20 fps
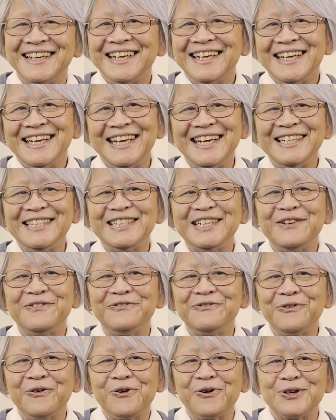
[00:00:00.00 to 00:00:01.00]
He
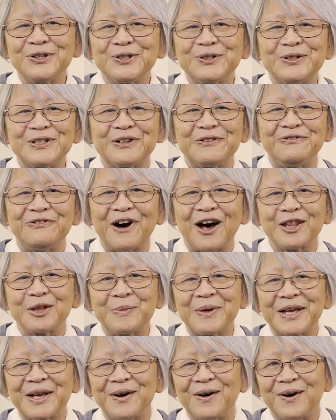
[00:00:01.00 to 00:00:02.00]
defers to the Father
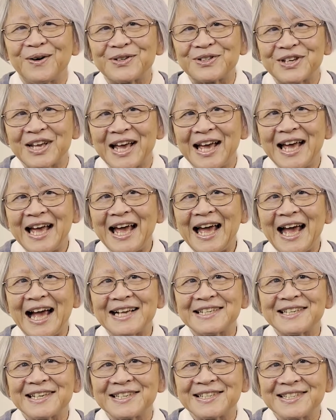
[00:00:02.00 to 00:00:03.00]
because,
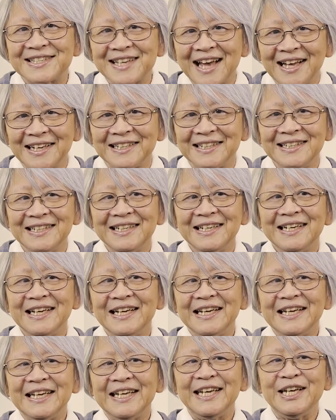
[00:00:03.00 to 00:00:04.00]
as a son,
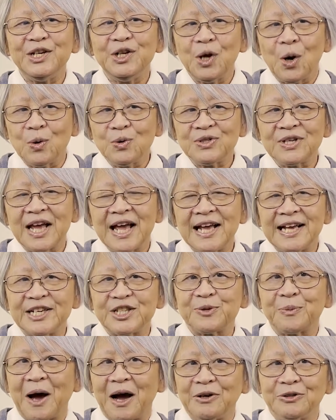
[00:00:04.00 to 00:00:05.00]
he knows his
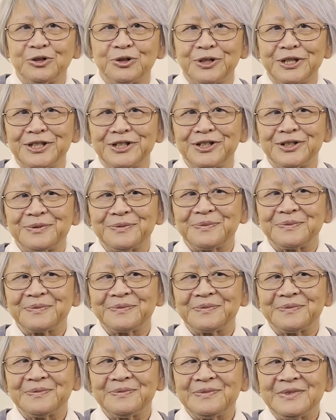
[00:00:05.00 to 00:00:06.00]
boundaries.
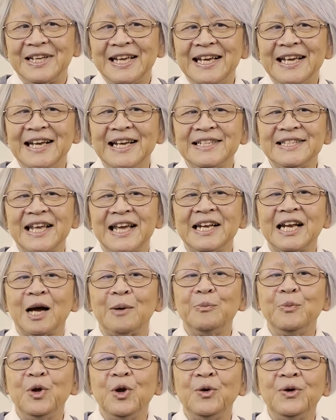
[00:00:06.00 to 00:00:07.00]
He is in
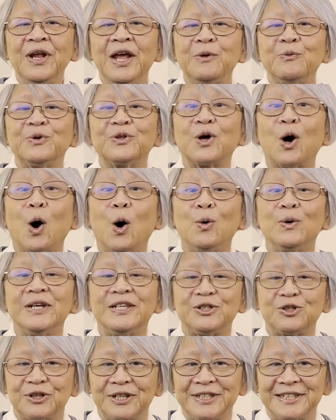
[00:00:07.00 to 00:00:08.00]
communion with the Holy
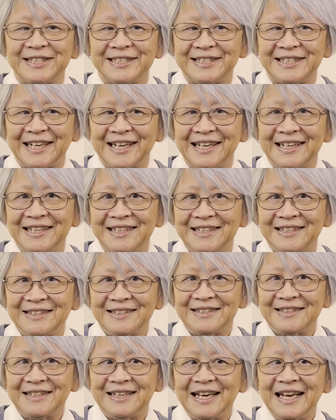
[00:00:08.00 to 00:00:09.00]
Trinity.
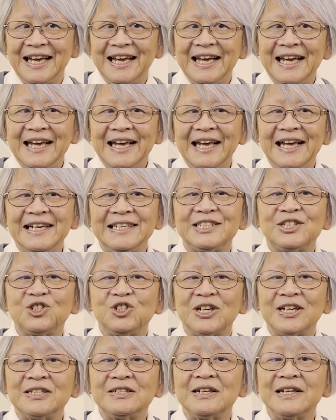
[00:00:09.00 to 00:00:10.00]
He is
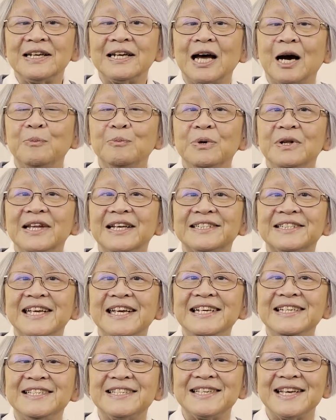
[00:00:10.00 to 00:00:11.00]
gentle and humble, as
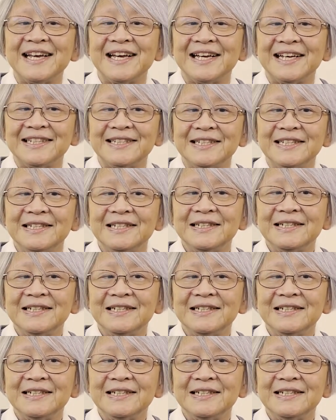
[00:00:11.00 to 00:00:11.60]
he said.